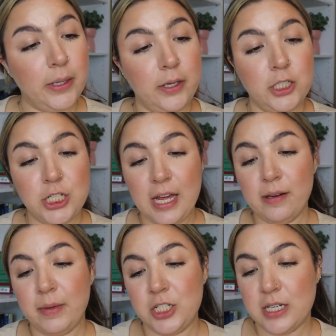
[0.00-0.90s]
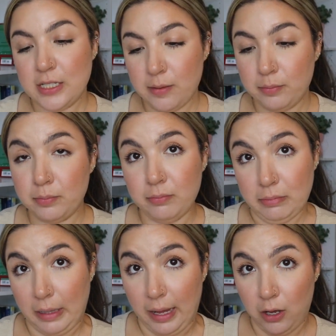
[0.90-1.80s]
Mary Jane by Jessica
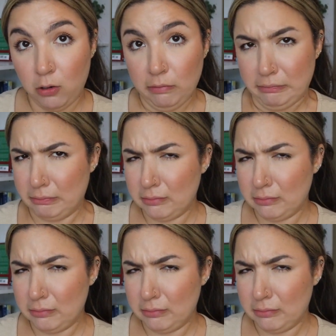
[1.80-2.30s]
Blau.